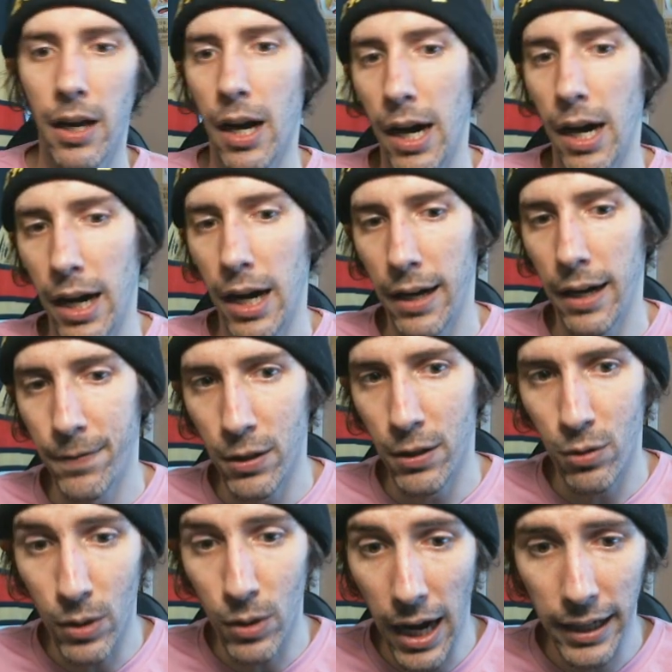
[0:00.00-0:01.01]
Uh, if you
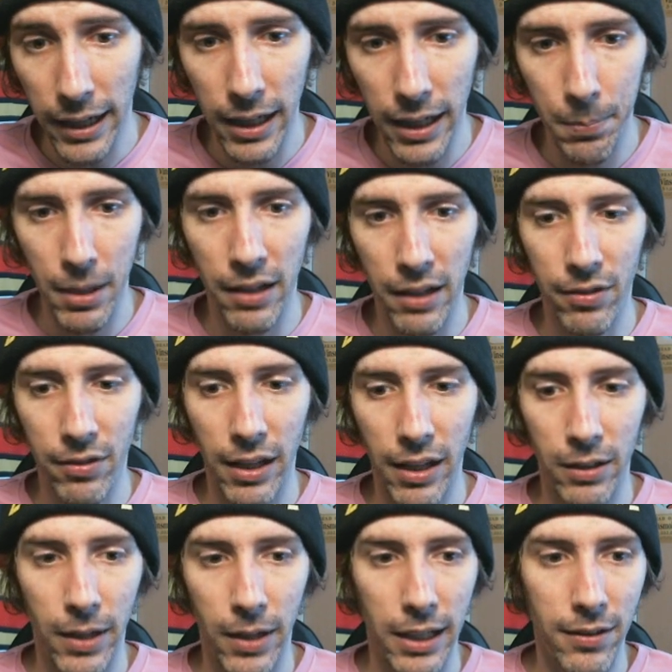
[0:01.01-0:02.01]
do not get a P S A
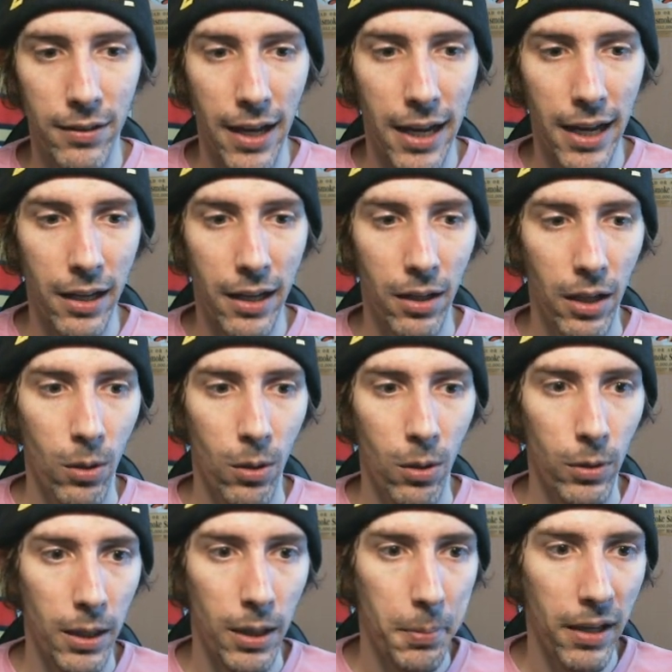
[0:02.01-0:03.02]
grade ten
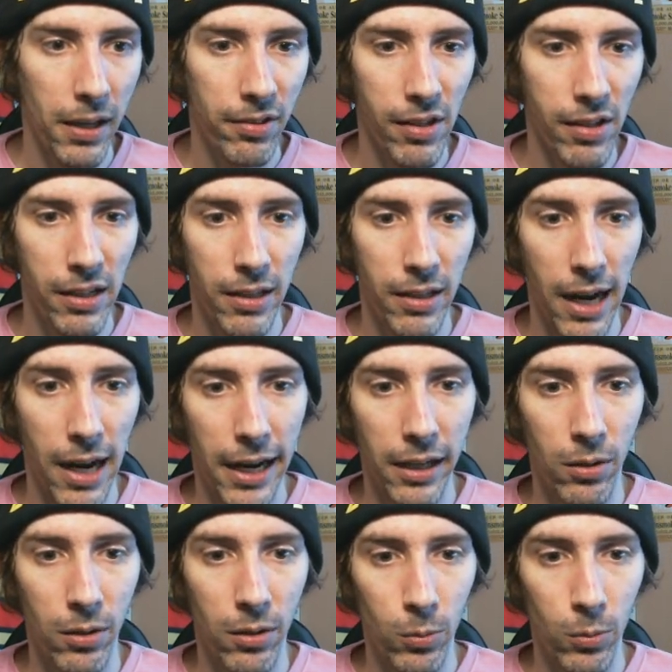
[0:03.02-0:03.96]
with a P S A nine,